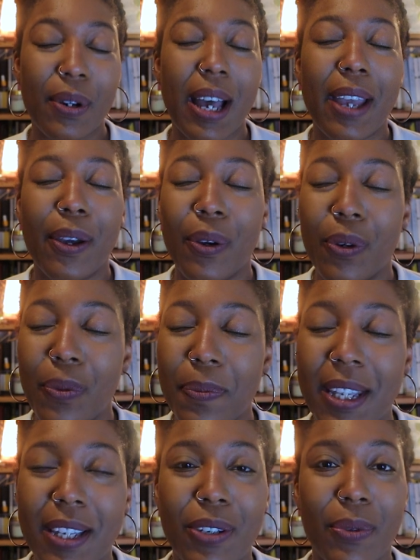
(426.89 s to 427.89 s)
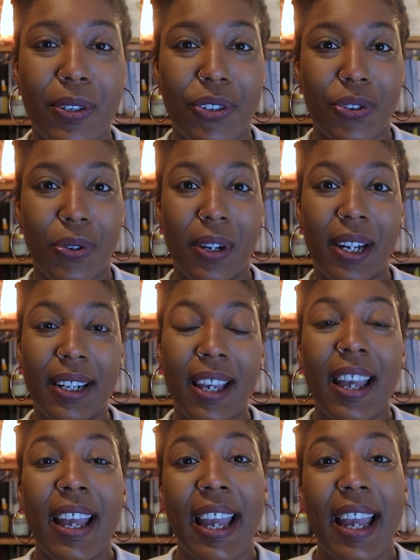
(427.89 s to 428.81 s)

I hope that you enjoyed,